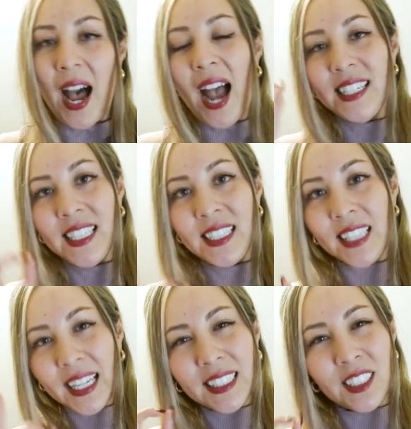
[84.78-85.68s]
I
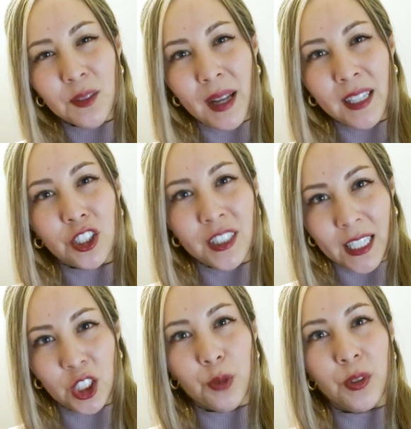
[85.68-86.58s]
neglected to mention
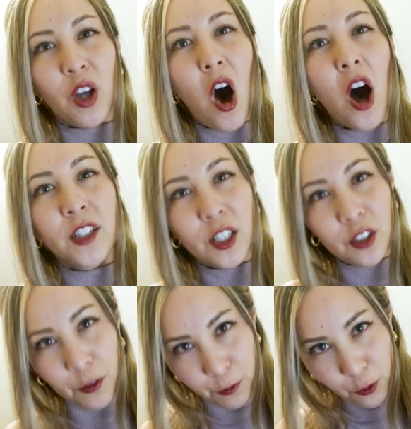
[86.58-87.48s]
that she was on
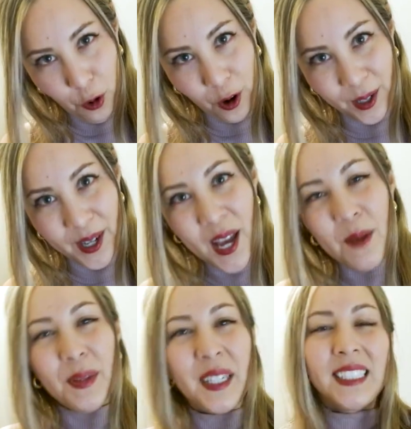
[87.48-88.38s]
the floor
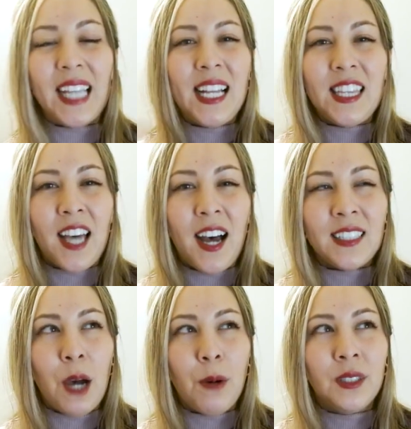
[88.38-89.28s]
because I thought
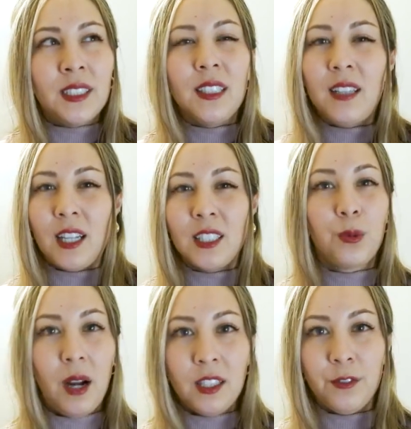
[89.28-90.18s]
that was not
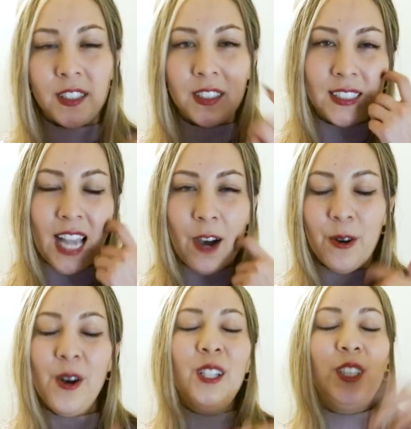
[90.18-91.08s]
relevant.
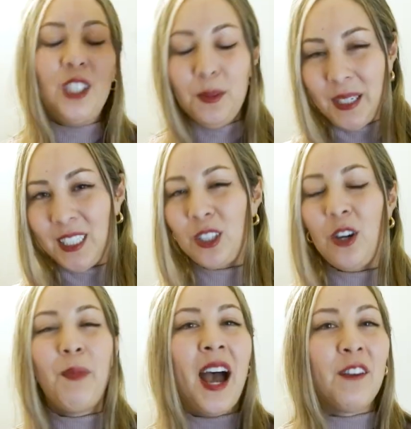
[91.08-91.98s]
Now, 2 minutes
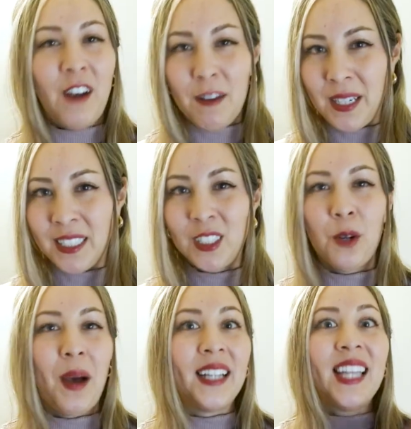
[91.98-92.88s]
go by, 5 minutes go
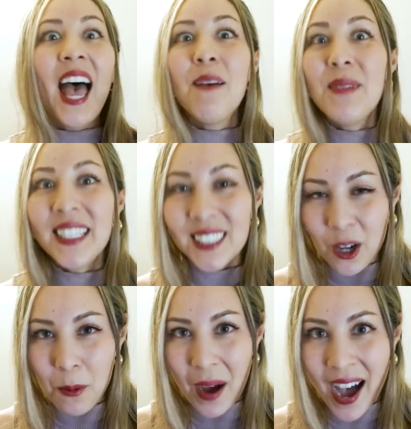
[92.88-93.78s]
by, 10 minutes
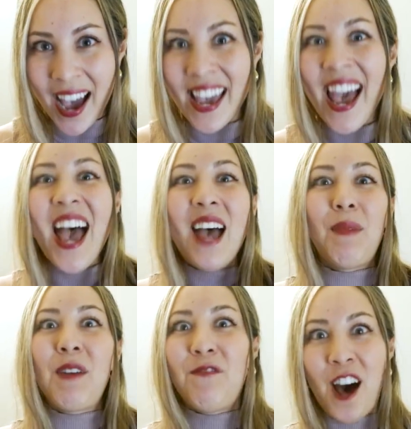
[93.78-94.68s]
go by, and
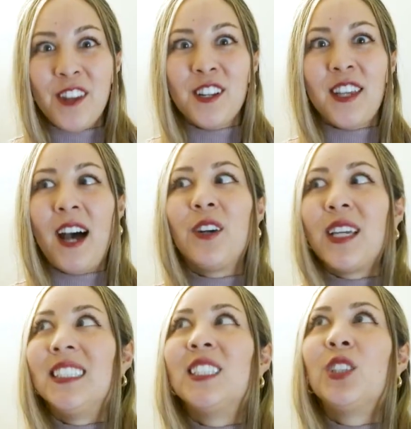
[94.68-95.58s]
my father thought,
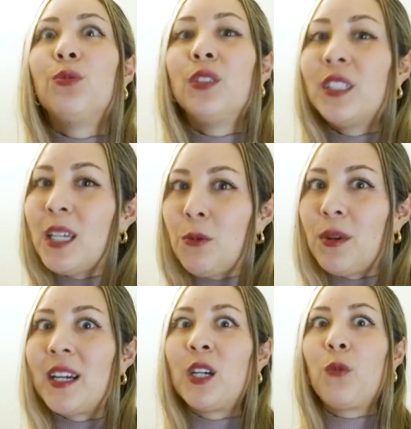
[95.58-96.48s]
okay, this is really
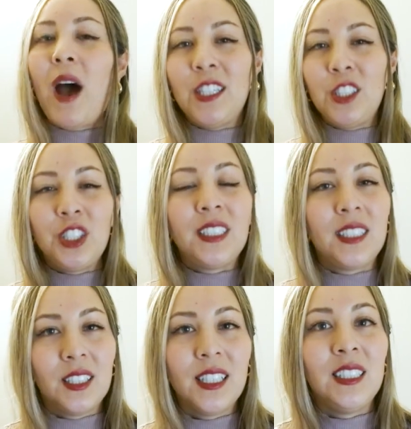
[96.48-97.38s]
weird. Why is she
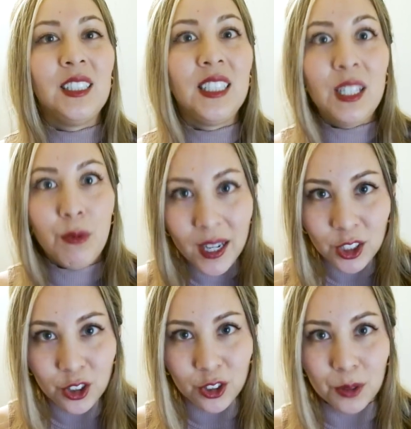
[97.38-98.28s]
still in the
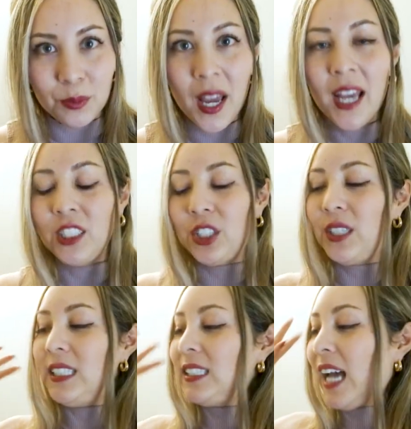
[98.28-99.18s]
restroom? So
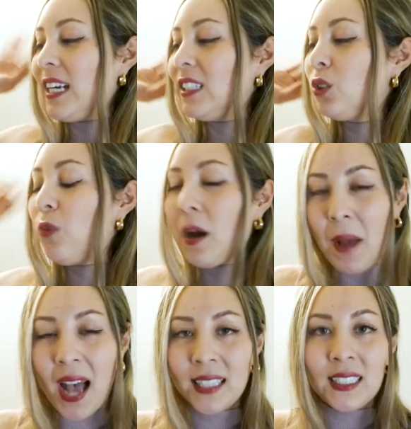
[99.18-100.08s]
he decided to walk
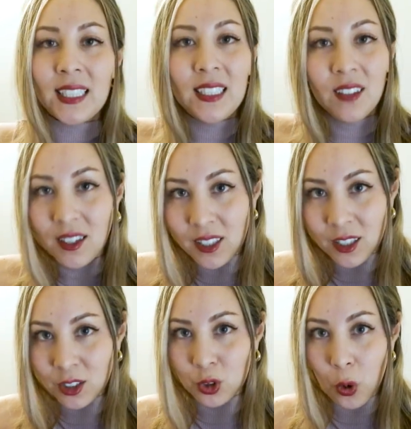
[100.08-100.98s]
past it. He knocked
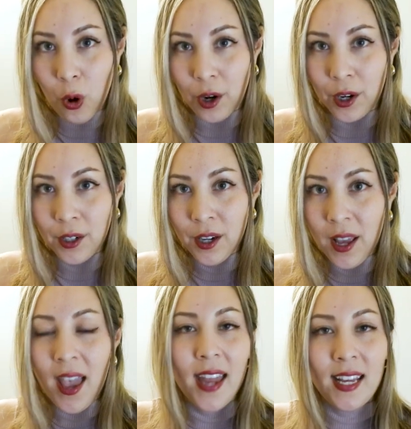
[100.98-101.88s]
on the door,
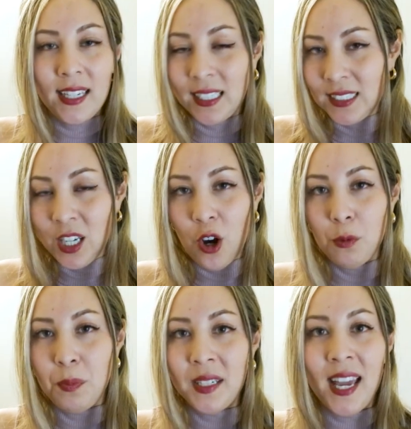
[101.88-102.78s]
and I guess he
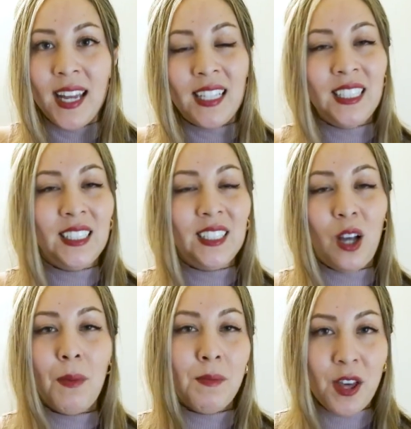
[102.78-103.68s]
opened it, and then he
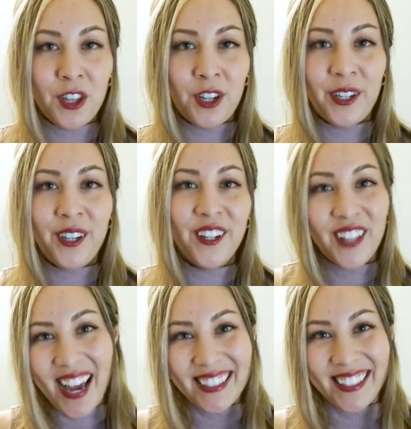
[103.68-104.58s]
saw my mother
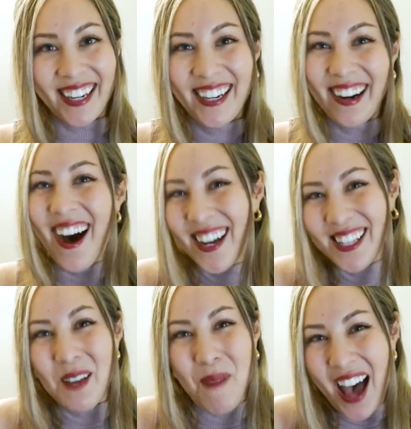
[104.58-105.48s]
lying there on
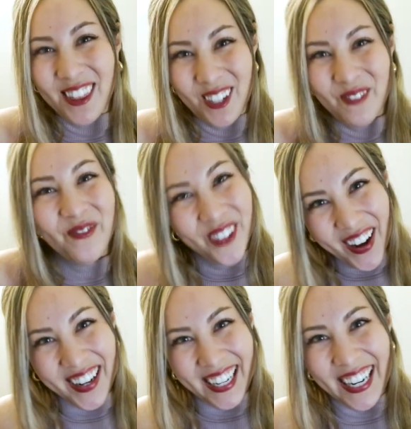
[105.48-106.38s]
the bathroom
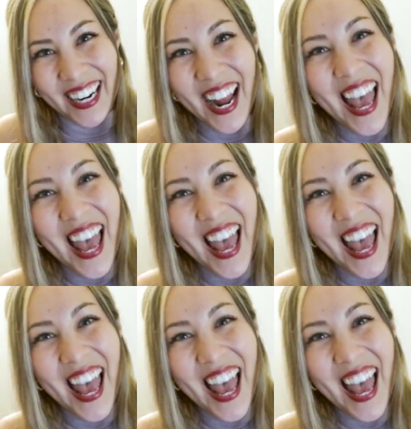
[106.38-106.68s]
floor.